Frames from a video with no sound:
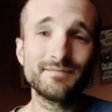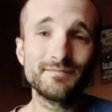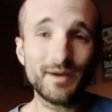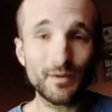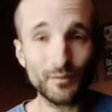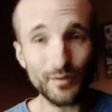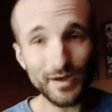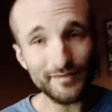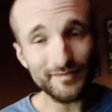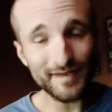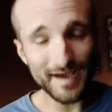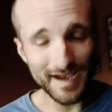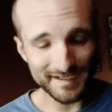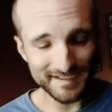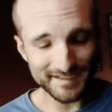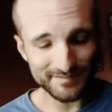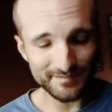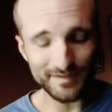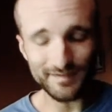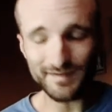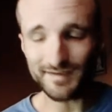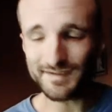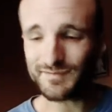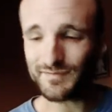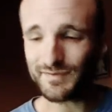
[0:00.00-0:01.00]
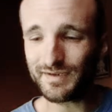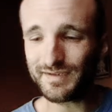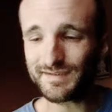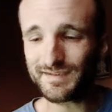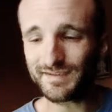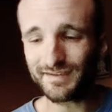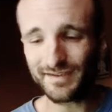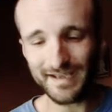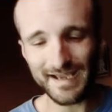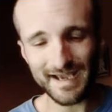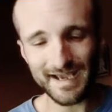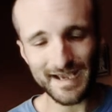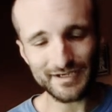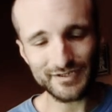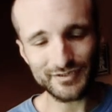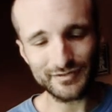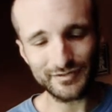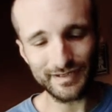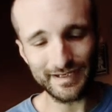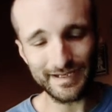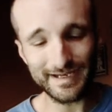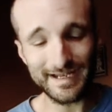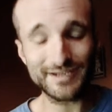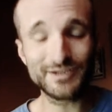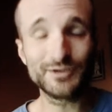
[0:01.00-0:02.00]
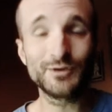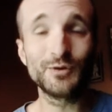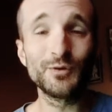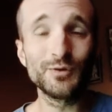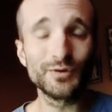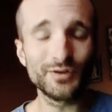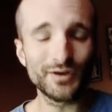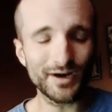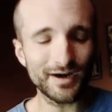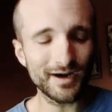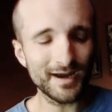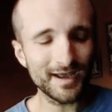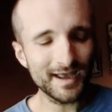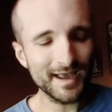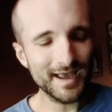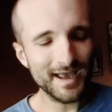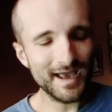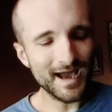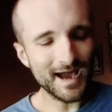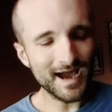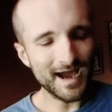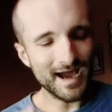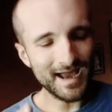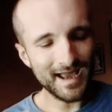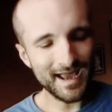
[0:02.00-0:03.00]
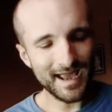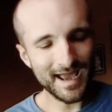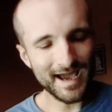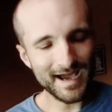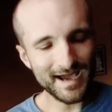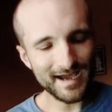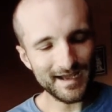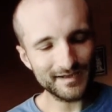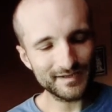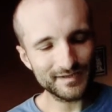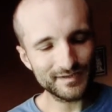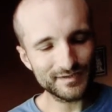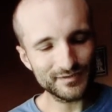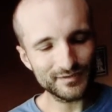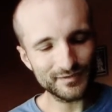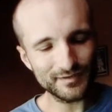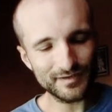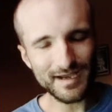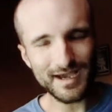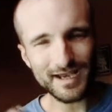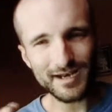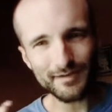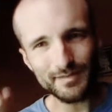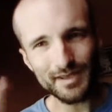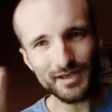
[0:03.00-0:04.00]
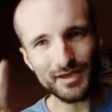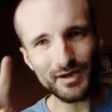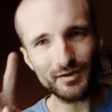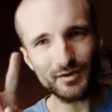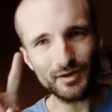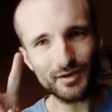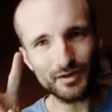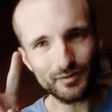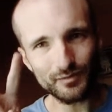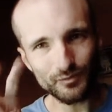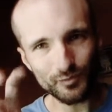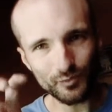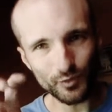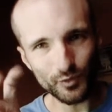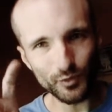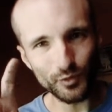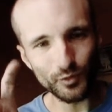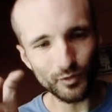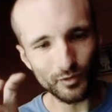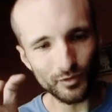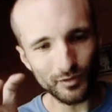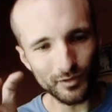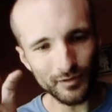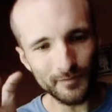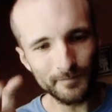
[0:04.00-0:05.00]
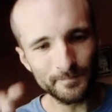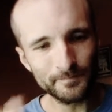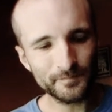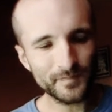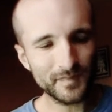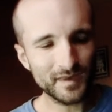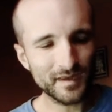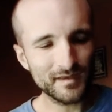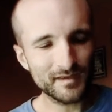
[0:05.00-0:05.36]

My wife asked me this recently, actually, and I told her I had to kind of make a rule